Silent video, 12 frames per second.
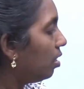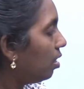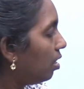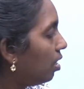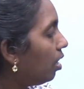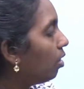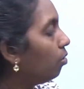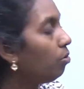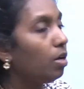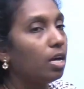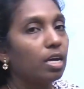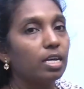
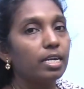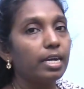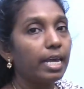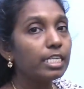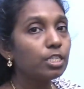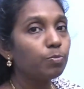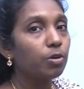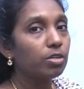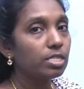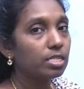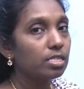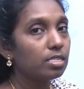Now next
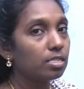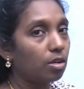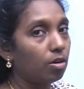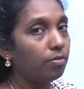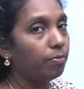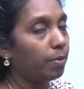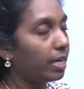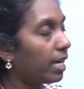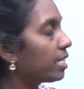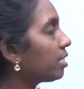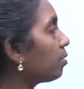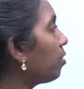process of
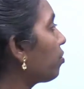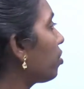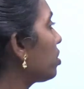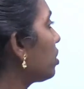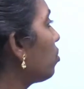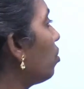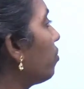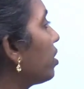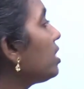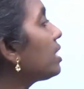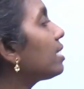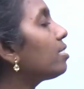mechanism of crossing over
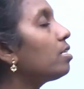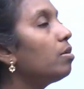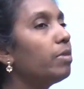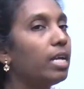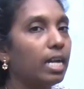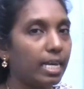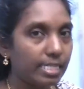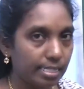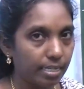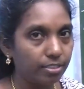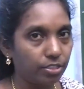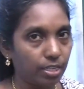is
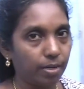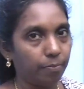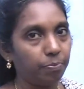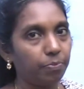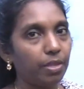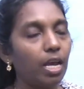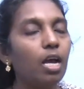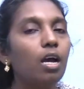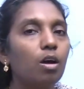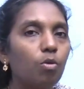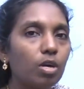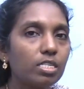terminalization.
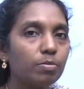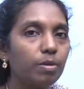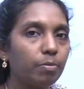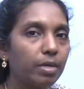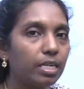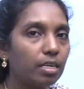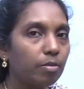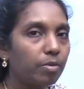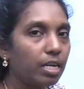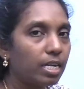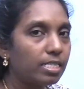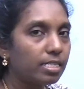What's meant by
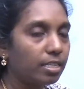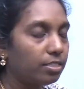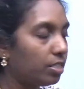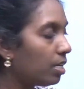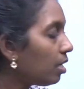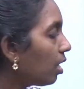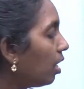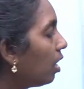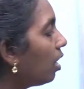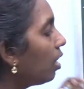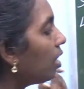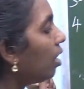terminalization?
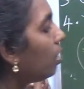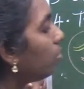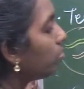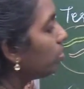Now